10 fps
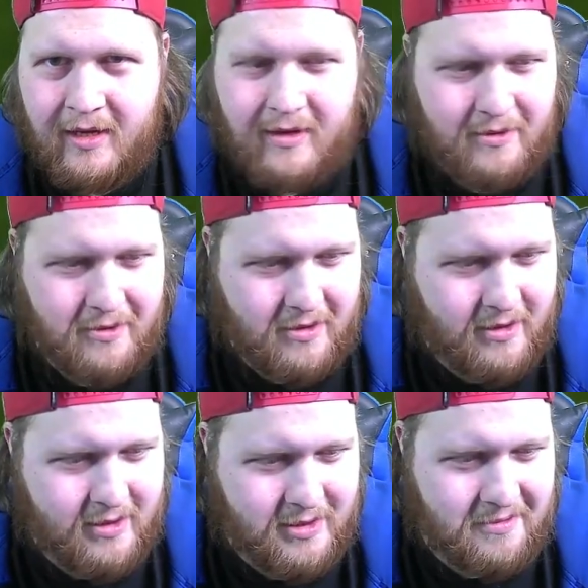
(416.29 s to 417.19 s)
Look,
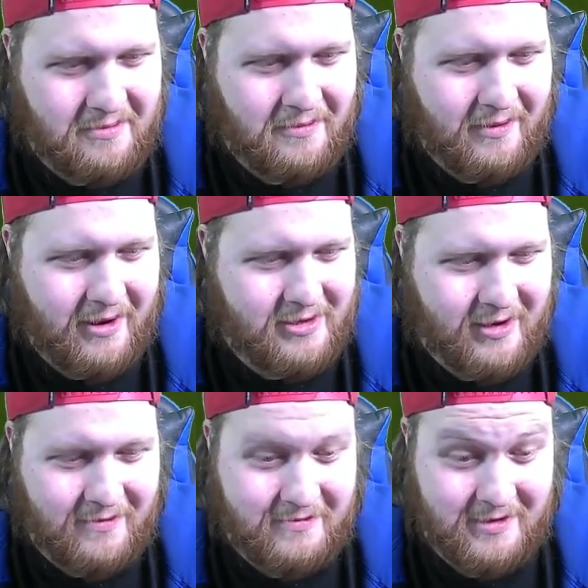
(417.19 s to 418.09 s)
some of them are very.
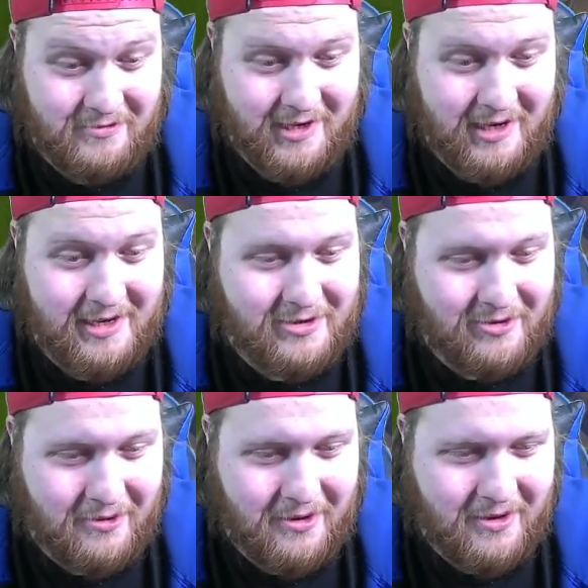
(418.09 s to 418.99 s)
Trav is really
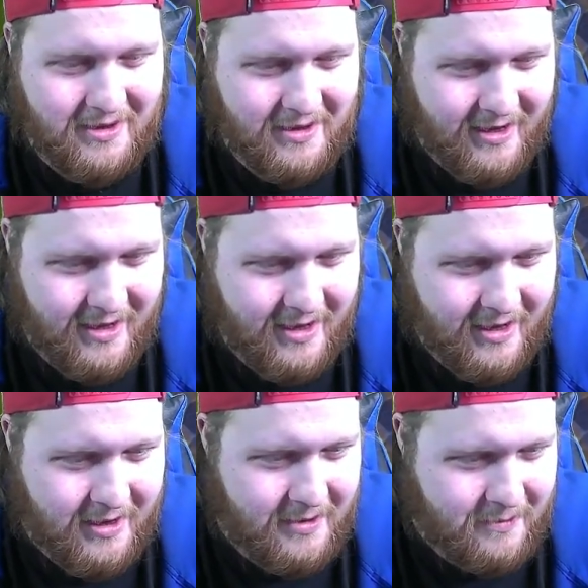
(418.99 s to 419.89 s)
struggling.
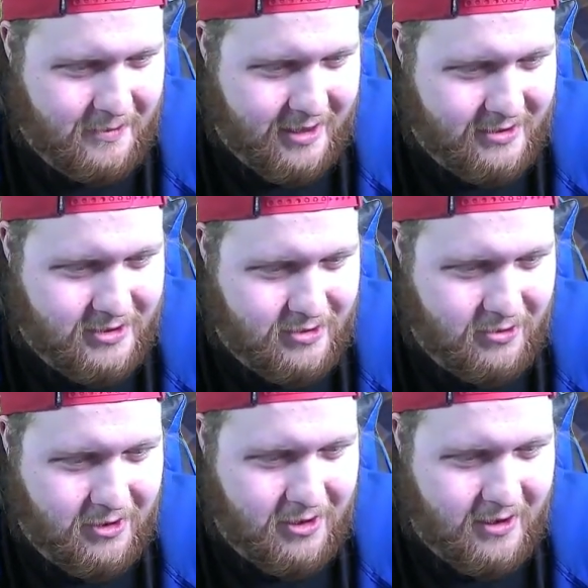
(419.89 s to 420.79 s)
Michael's
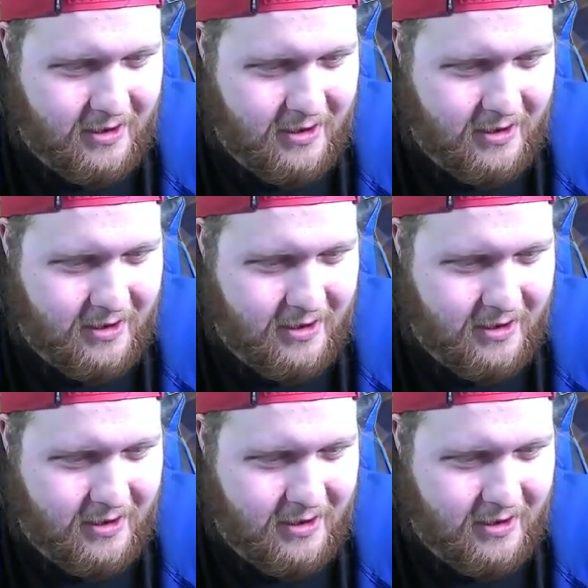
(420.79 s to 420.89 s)
struggling.